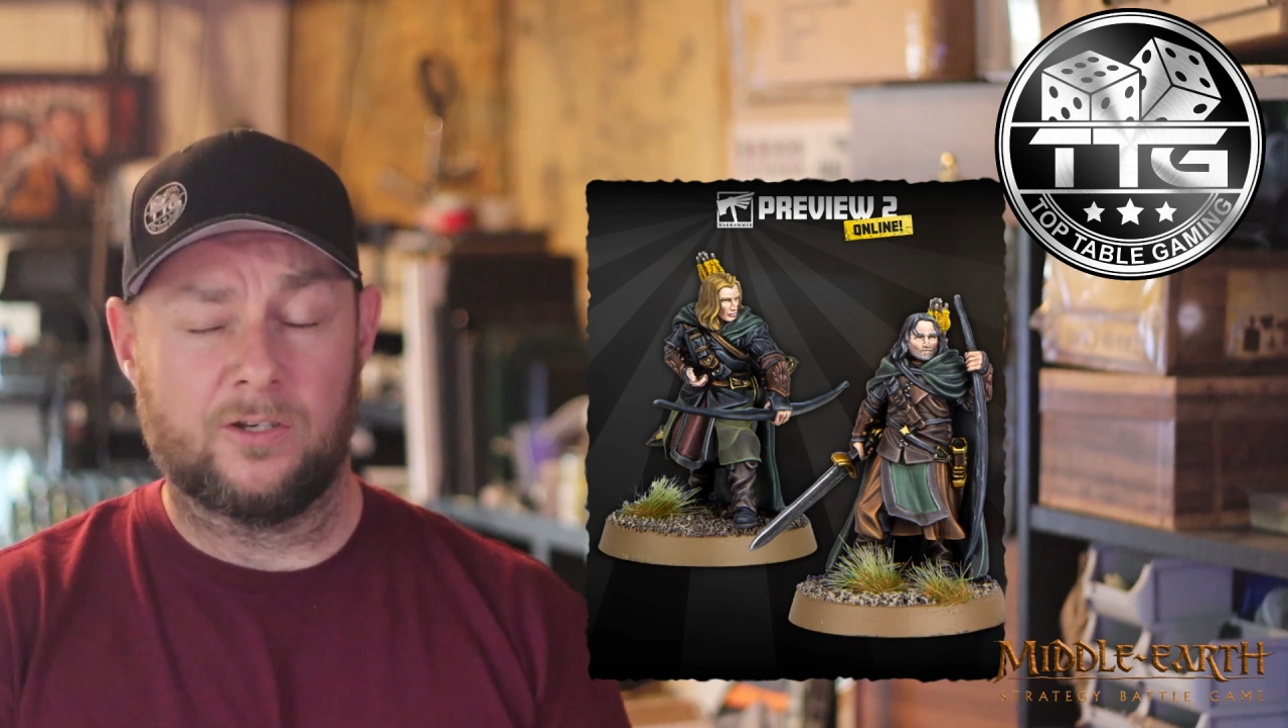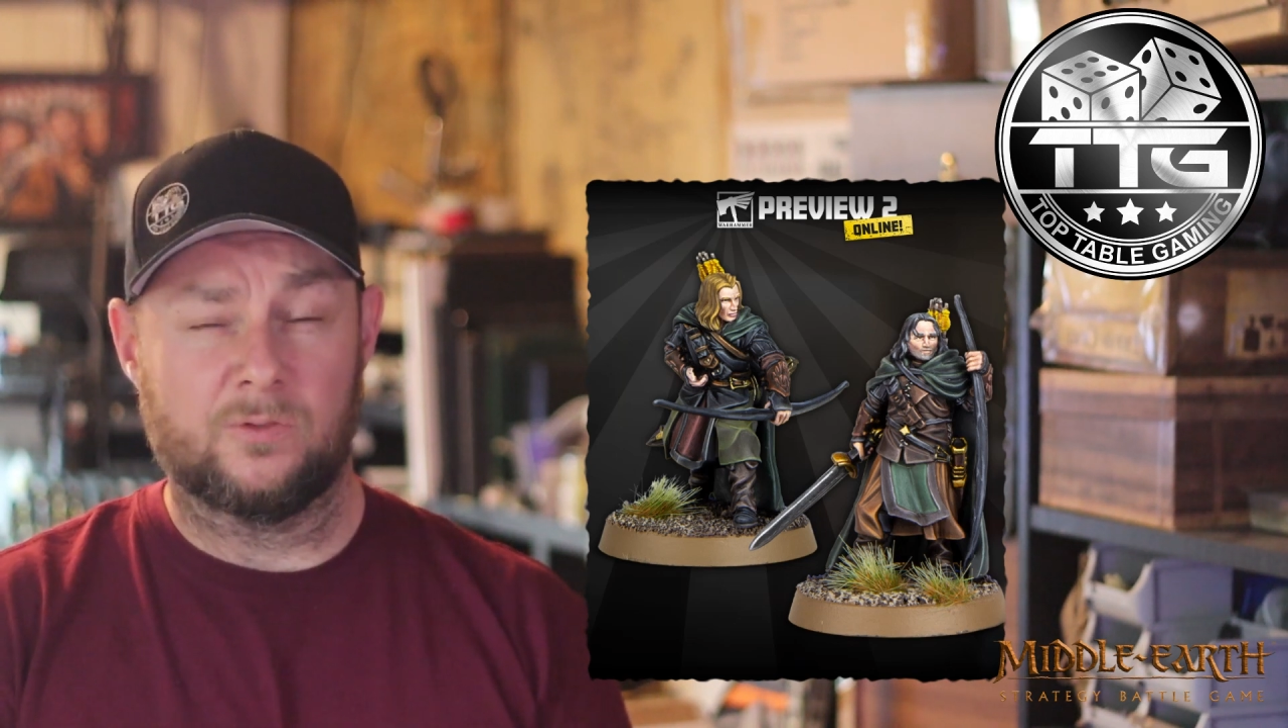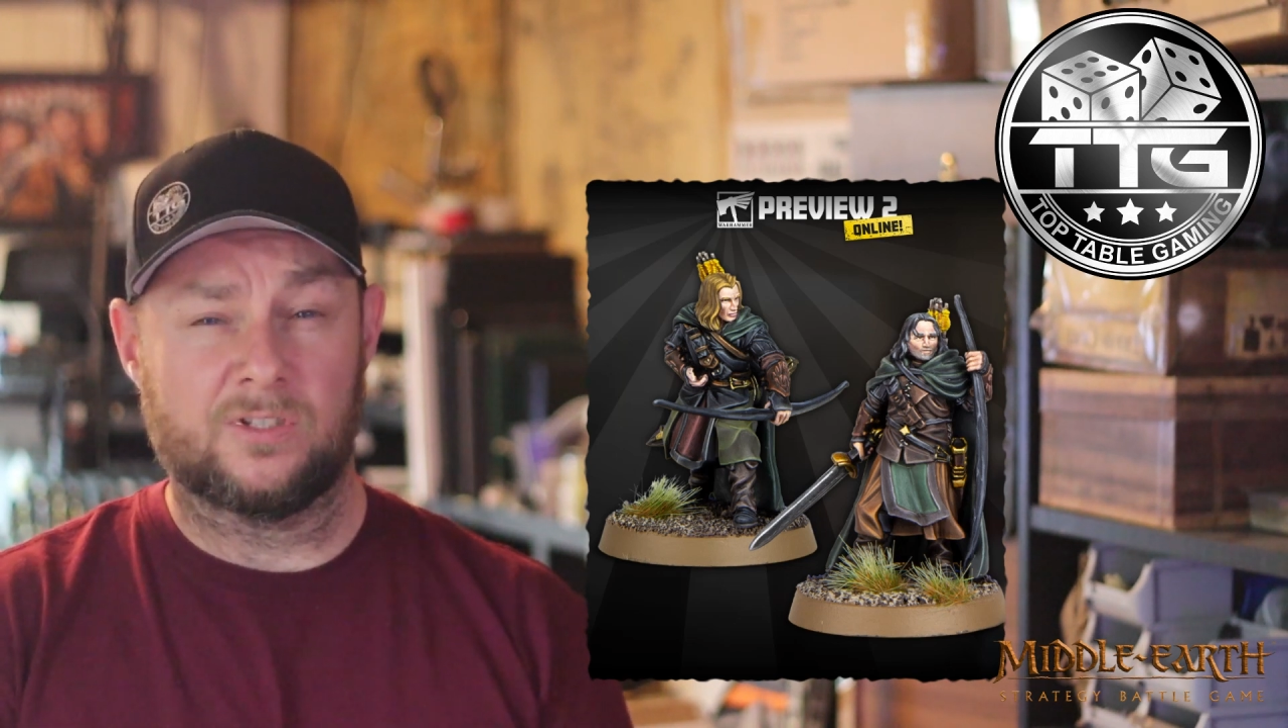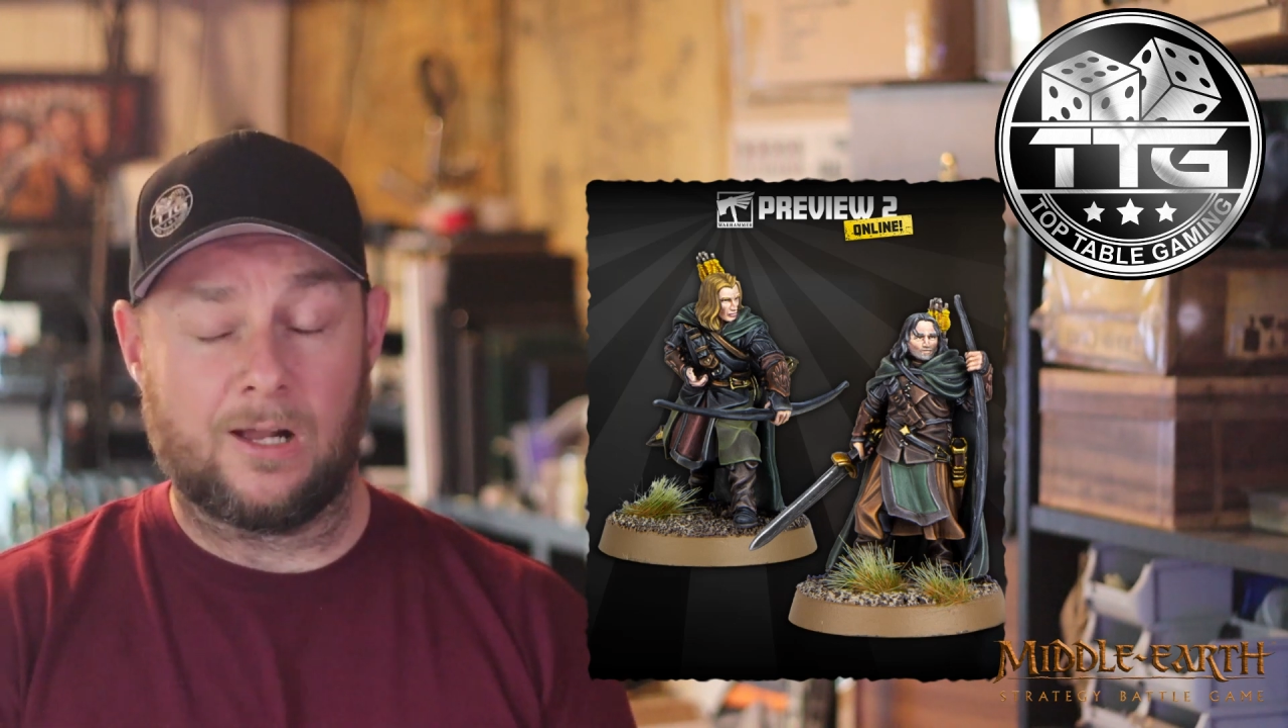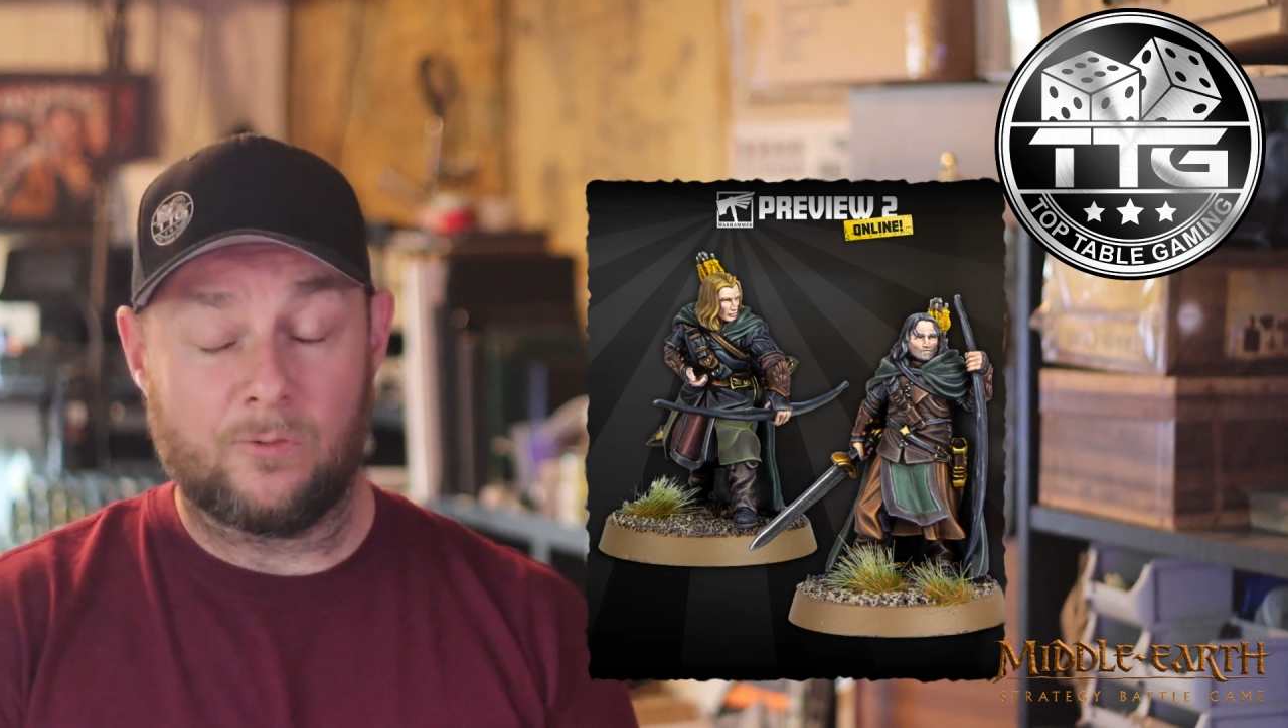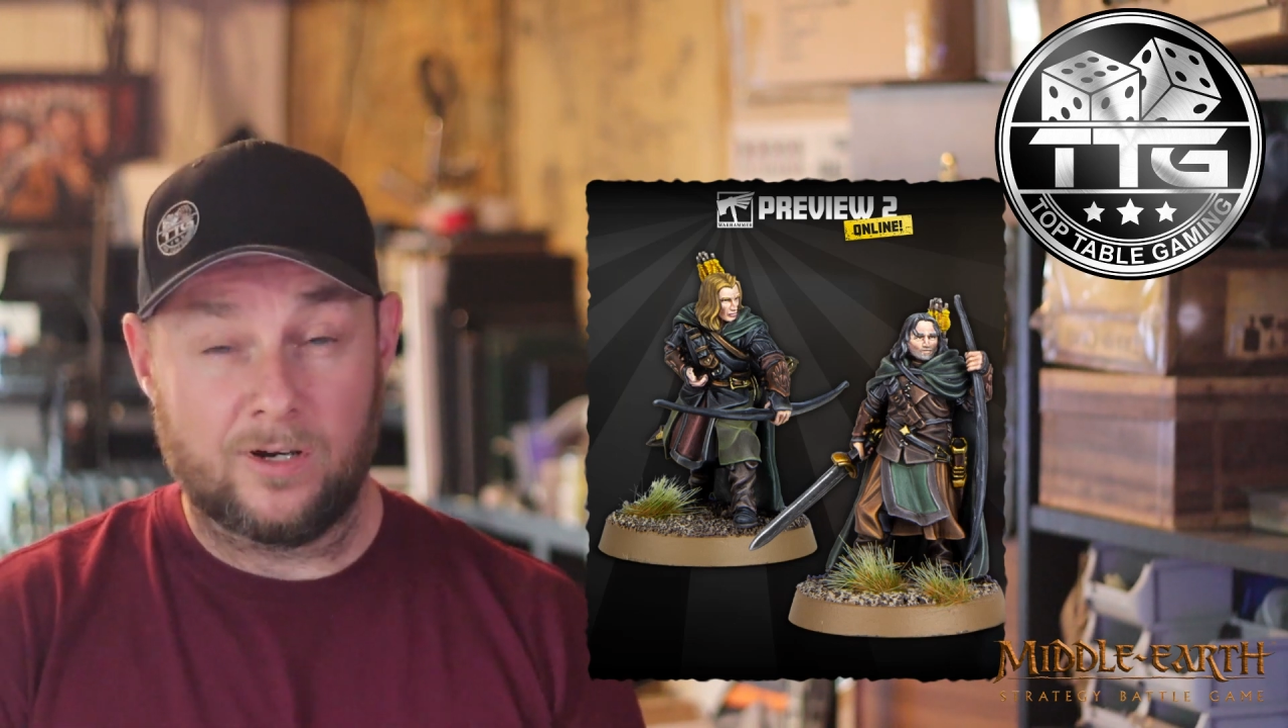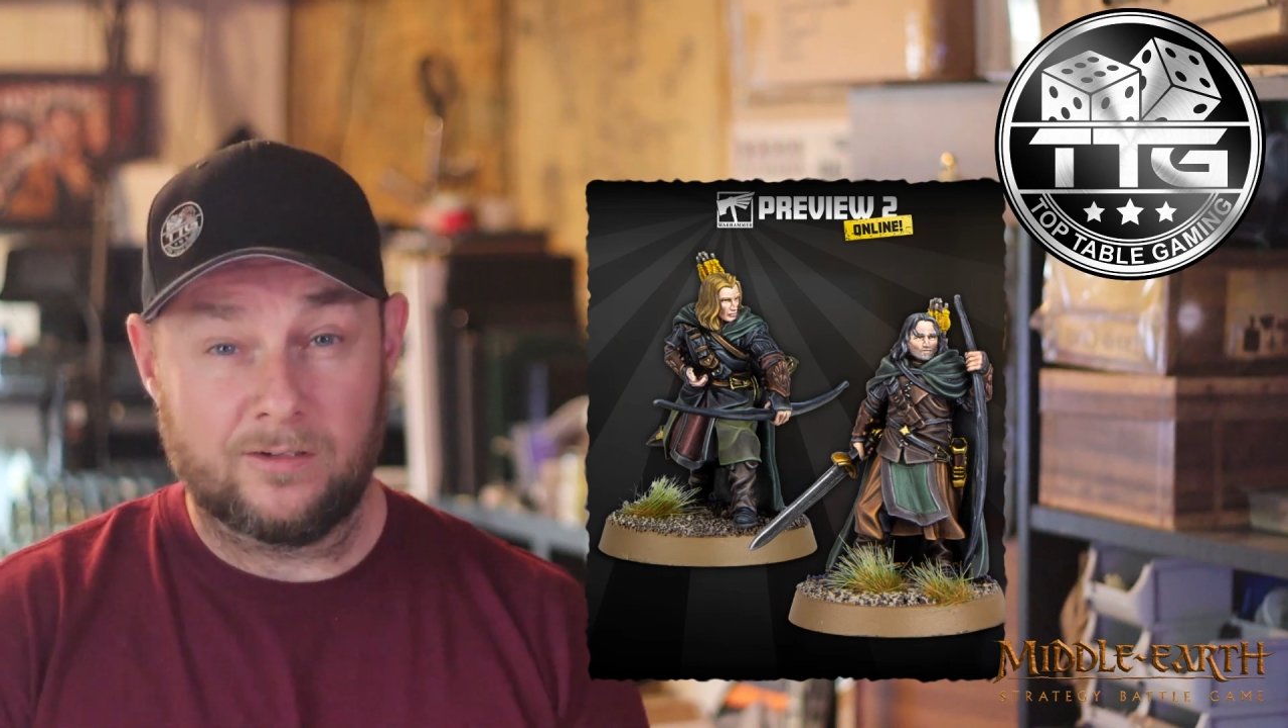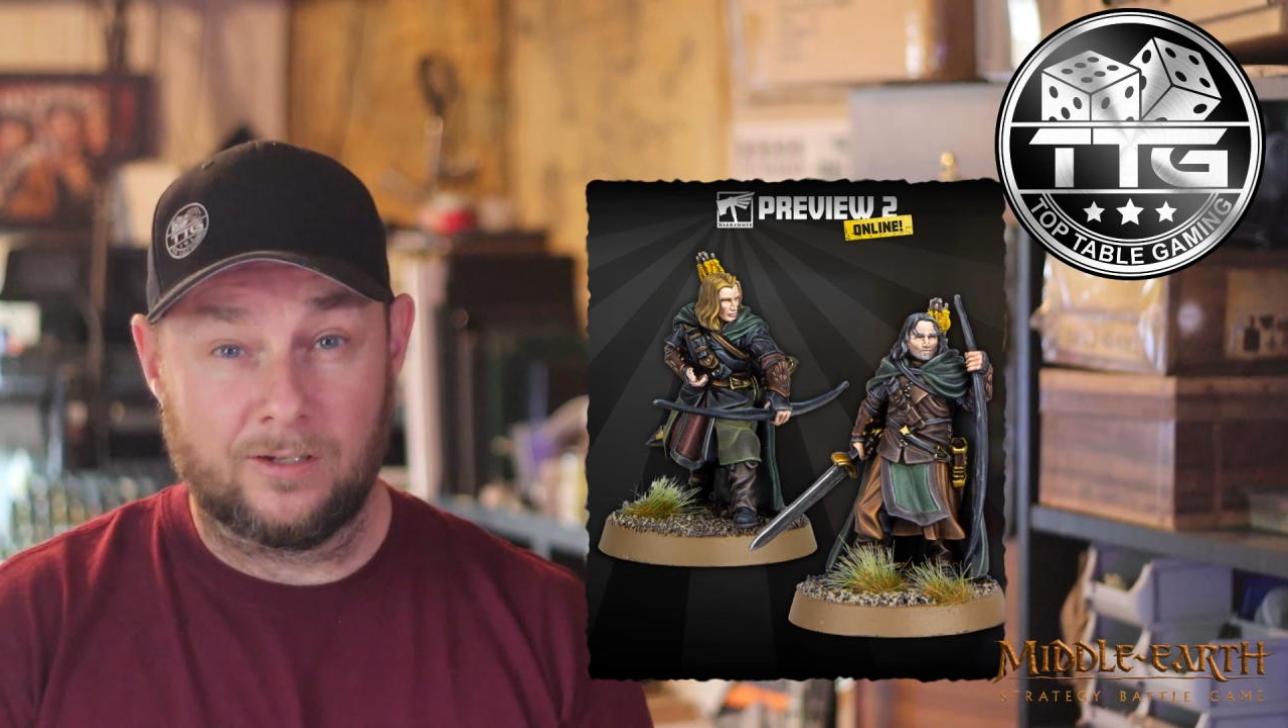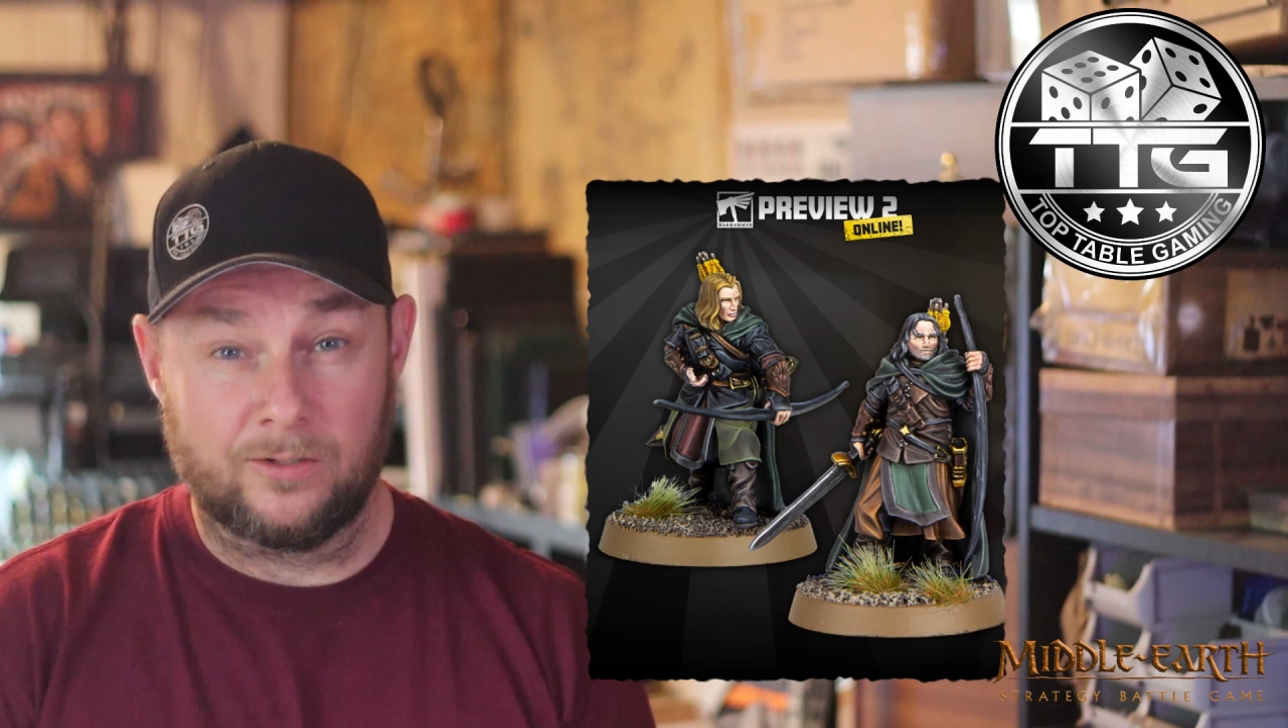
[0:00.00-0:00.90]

a new Sauron?